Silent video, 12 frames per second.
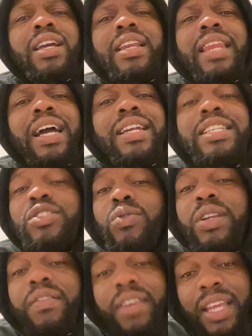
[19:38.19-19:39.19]
Now they're still
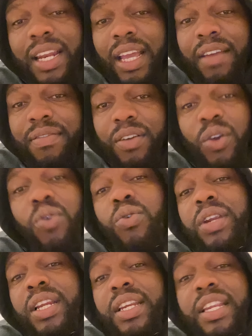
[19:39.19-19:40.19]
living their life
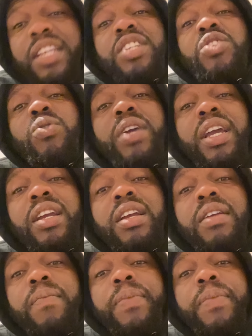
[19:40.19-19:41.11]
accordingly. They're just okay.